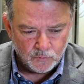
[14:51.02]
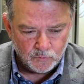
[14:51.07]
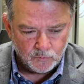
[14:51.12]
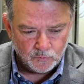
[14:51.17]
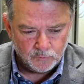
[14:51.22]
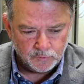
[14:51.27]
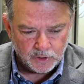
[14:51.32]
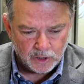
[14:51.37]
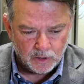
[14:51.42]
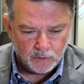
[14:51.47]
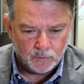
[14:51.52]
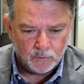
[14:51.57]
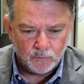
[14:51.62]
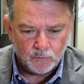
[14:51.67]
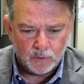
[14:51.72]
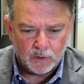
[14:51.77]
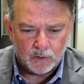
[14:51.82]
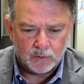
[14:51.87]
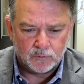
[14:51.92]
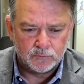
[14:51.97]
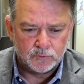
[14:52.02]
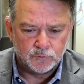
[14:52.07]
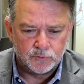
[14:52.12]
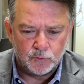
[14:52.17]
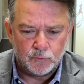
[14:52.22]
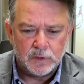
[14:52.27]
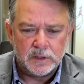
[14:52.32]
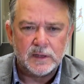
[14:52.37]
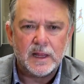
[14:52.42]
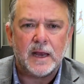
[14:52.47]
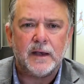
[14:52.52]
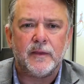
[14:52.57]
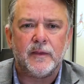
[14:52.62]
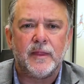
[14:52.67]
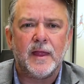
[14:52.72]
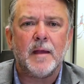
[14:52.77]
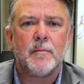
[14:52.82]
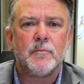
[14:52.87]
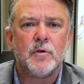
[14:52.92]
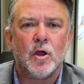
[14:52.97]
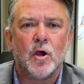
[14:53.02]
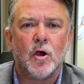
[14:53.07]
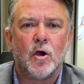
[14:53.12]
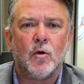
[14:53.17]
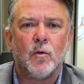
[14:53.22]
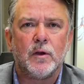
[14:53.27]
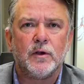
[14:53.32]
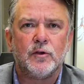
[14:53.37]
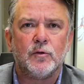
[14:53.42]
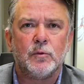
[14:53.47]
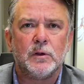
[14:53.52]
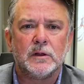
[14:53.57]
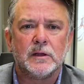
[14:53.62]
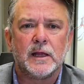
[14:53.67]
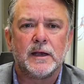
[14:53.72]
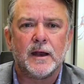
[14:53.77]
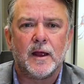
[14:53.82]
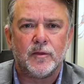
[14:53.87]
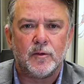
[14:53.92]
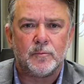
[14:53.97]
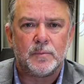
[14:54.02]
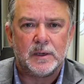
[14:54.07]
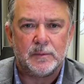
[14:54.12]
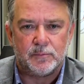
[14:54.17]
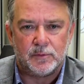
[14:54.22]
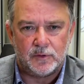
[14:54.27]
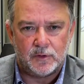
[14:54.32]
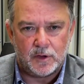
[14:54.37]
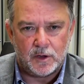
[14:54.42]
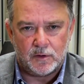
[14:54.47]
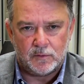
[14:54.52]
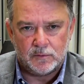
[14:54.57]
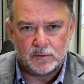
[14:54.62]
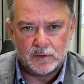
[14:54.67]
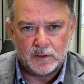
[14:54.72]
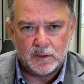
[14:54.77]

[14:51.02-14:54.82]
well, do we let them know and do we let other people know?